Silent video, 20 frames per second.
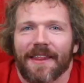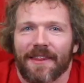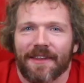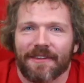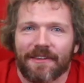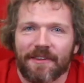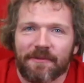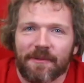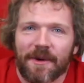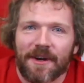
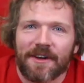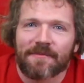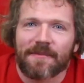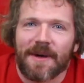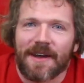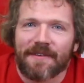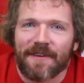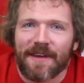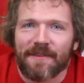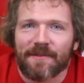This is one of
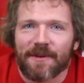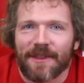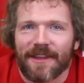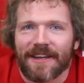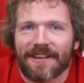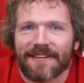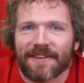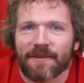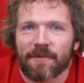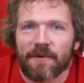my favorite
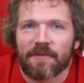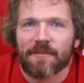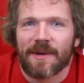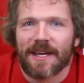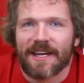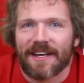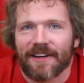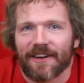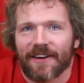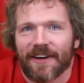things that we've
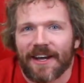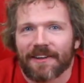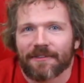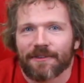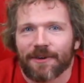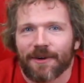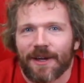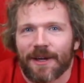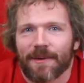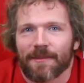made here at
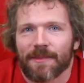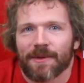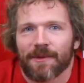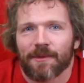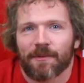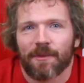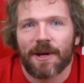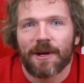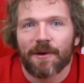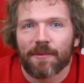AstroCamp.
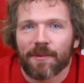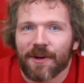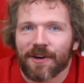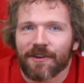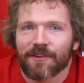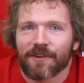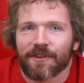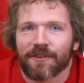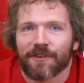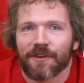3D
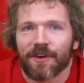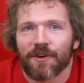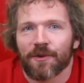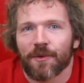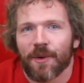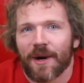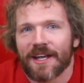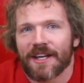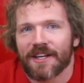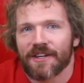printers are still
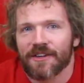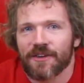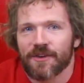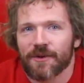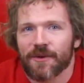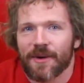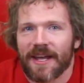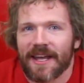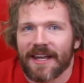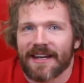quite
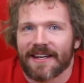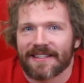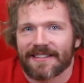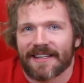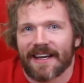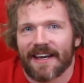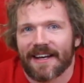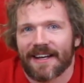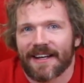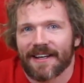new and
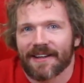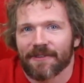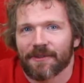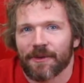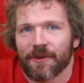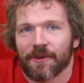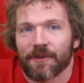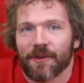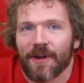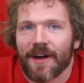exciting,
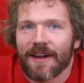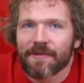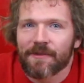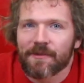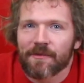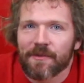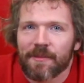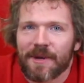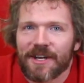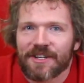so there's a lot of
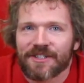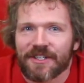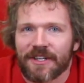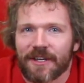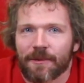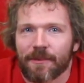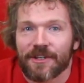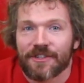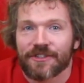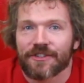
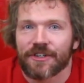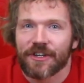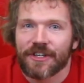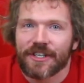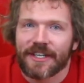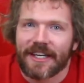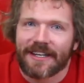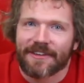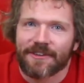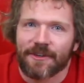information that we just
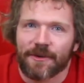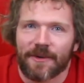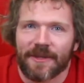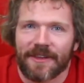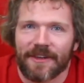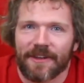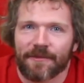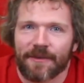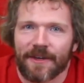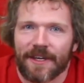couldn't get to
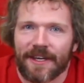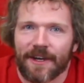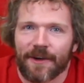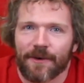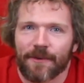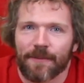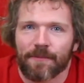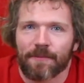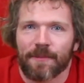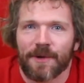in this
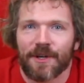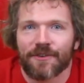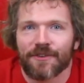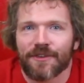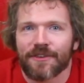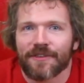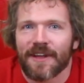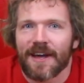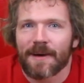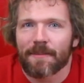video. But you
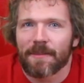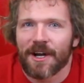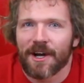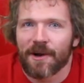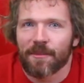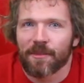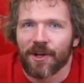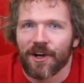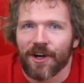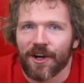should stop by
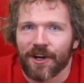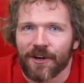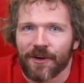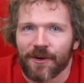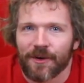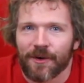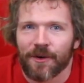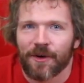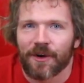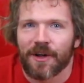our blog
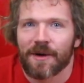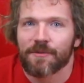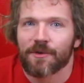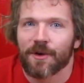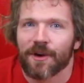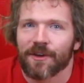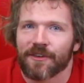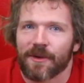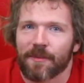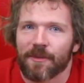or come
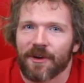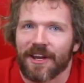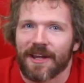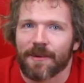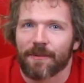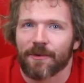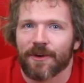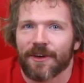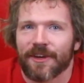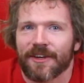to our summer
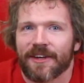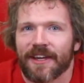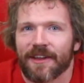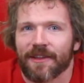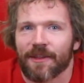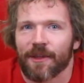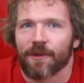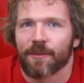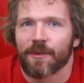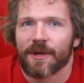camp where you can
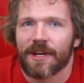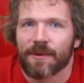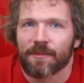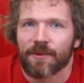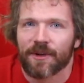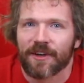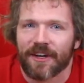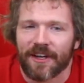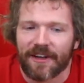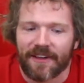take the 3D
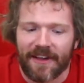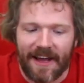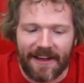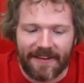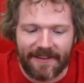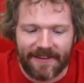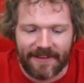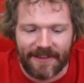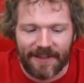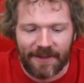printing
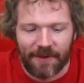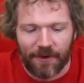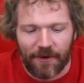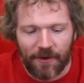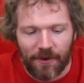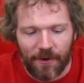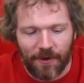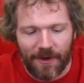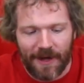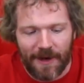class and
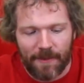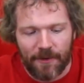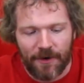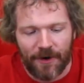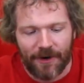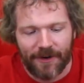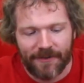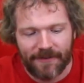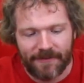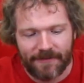learn a whole lot more.